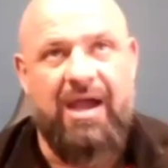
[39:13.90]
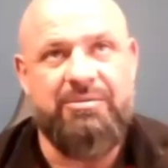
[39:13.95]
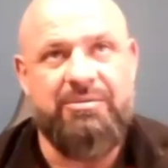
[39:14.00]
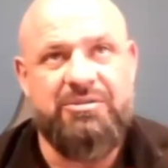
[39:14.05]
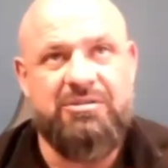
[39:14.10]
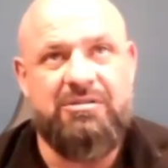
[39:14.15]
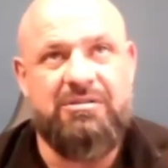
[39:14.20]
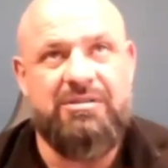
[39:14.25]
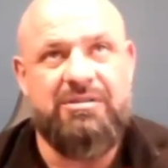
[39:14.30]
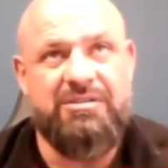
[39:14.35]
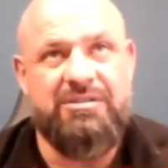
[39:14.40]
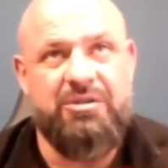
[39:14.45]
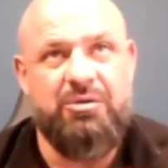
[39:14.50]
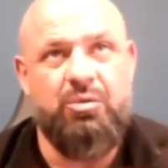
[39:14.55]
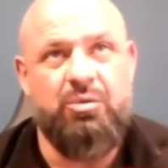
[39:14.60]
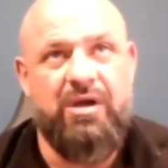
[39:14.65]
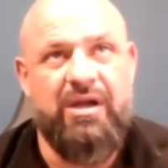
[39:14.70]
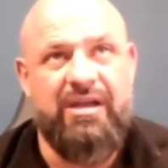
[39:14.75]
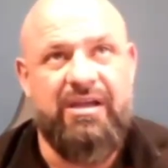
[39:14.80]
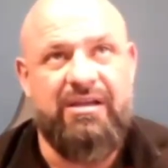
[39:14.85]
obstacle is
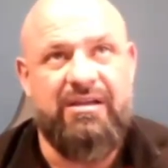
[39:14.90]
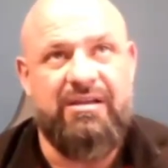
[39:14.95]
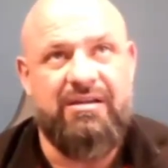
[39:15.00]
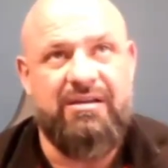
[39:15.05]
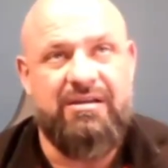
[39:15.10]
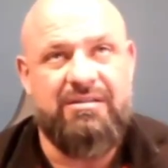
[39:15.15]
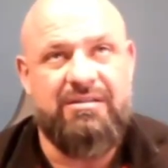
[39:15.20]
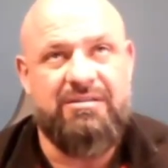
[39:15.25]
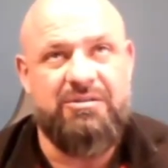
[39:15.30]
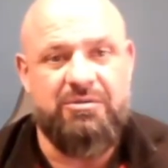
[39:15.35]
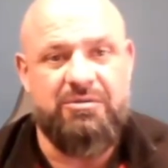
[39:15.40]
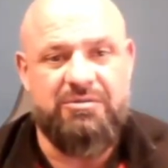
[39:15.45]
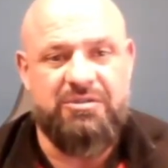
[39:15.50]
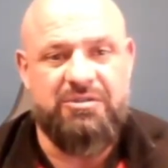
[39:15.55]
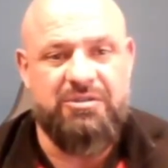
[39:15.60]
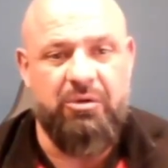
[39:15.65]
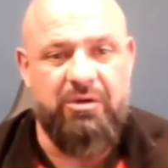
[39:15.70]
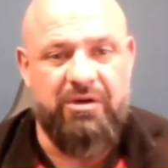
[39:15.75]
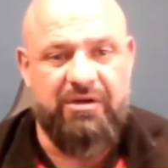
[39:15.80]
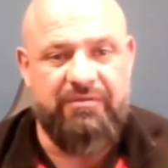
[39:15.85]
the way. It's a
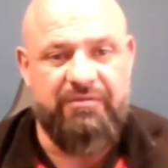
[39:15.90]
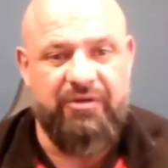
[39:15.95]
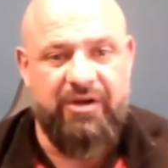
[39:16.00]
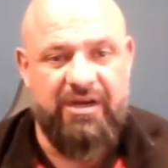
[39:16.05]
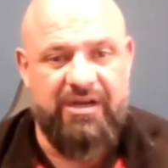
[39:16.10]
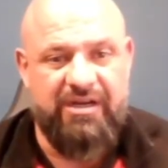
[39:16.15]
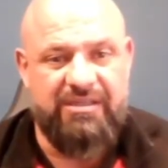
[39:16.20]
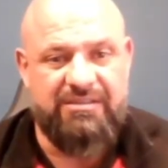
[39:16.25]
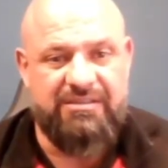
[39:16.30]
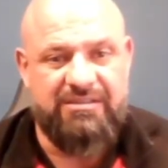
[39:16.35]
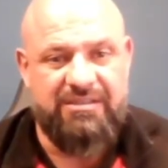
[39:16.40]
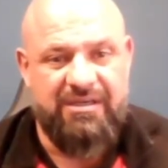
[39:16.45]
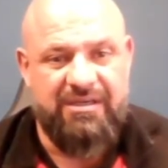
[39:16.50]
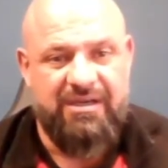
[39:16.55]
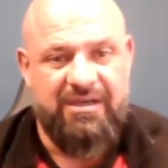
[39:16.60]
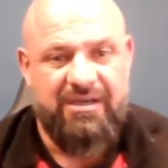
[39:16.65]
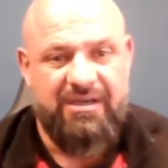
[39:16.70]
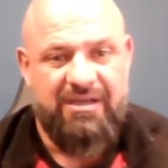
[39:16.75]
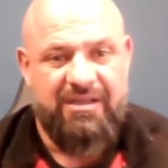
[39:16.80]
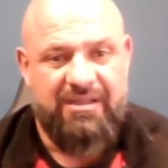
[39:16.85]
stoic phrase,
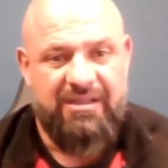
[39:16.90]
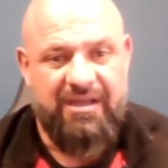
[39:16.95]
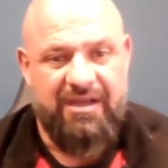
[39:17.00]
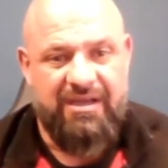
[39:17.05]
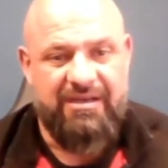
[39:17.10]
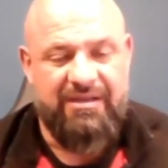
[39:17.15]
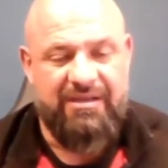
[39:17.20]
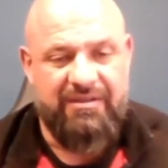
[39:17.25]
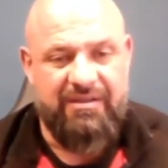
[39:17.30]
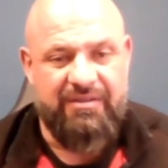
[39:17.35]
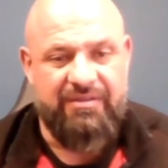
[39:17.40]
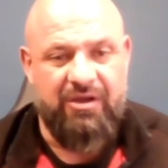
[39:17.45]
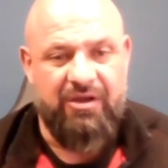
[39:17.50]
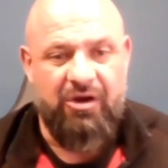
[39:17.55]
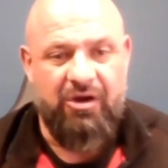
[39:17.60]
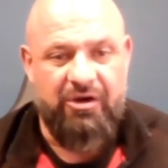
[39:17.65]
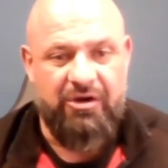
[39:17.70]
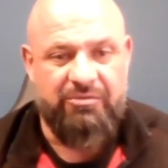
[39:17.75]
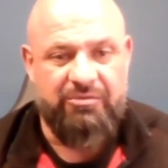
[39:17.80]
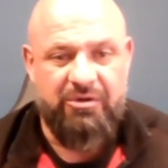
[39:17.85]
the idea that the
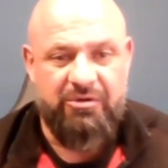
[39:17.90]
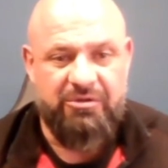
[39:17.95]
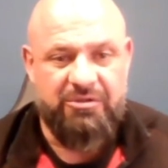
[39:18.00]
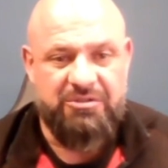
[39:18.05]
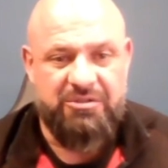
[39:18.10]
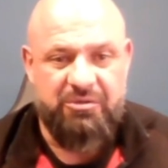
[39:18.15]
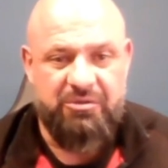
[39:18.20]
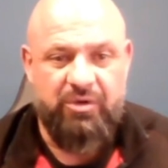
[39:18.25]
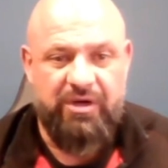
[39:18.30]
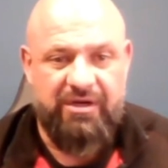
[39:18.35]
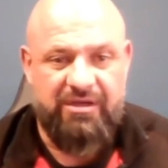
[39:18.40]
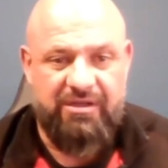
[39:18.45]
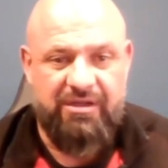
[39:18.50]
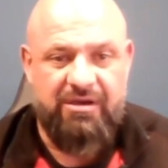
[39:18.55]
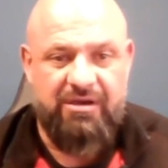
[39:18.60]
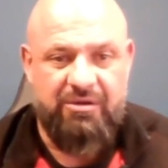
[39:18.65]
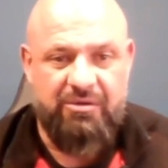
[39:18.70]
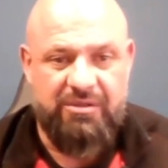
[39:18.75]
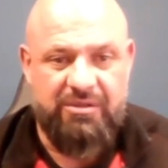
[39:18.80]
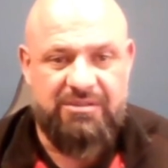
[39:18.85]
hard road is the way to
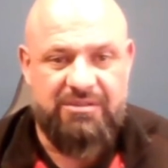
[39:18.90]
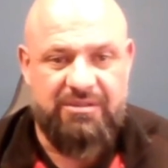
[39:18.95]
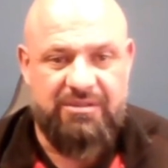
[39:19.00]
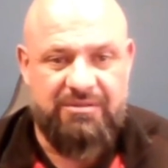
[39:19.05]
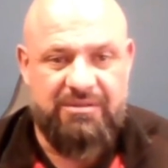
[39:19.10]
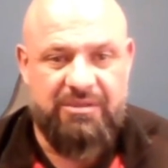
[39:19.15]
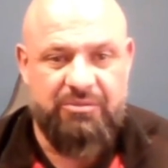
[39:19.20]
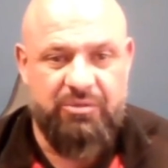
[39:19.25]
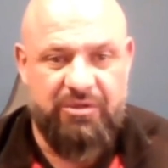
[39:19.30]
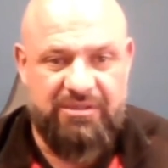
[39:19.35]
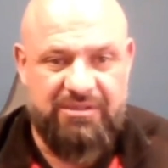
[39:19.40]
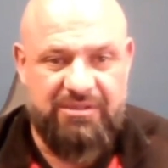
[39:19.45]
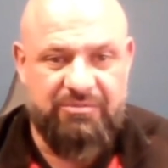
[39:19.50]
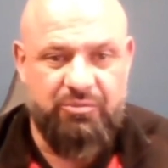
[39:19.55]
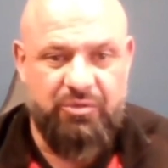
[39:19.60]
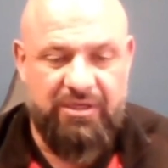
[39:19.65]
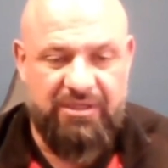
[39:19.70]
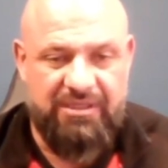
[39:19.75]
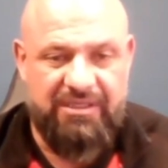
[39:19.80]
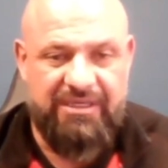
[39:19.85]
go. It's the, the what
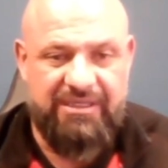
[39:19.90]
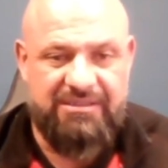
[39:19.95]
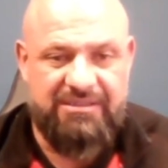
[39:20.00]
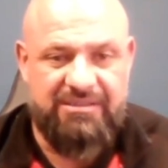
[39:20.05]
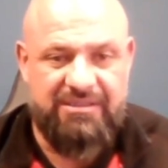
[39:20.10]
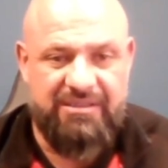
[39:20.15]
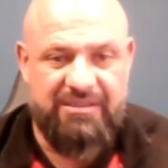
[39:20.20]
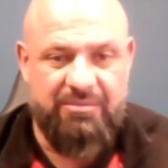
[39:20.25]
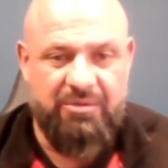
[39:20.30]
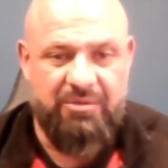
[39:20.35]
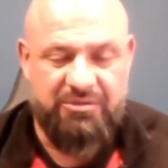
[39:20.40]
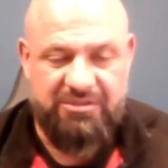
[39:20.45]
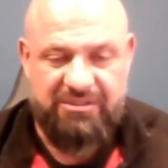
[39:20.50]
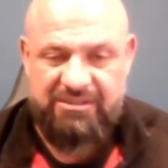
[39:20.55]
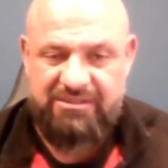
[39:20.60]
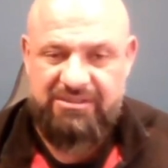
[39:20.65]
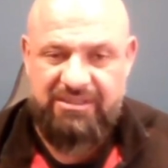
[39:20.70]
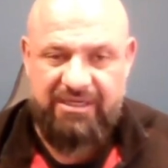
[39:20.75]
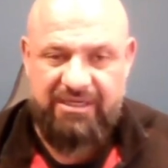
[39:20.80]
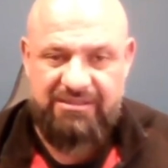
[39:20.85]
what leads to the most
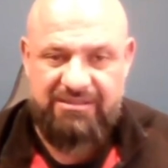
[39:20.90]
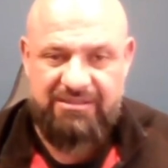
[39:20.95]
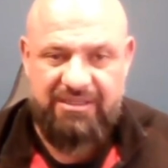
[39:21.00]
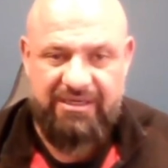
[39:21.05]
success.